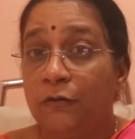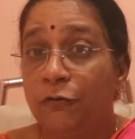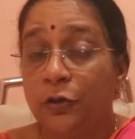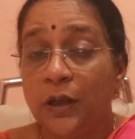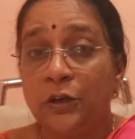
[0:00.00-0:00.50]

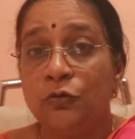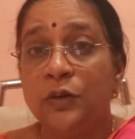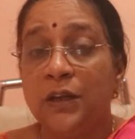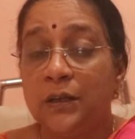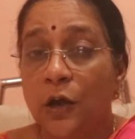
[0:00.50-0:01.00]
For that you
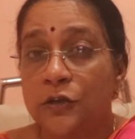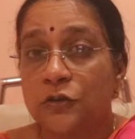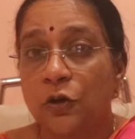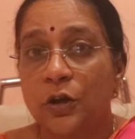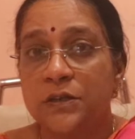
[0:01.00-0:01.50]
need the
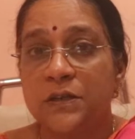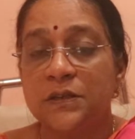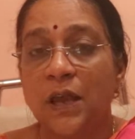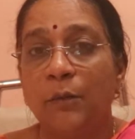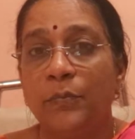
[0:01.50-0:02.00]

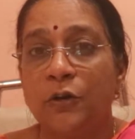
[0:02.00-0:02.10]
astrologer's help,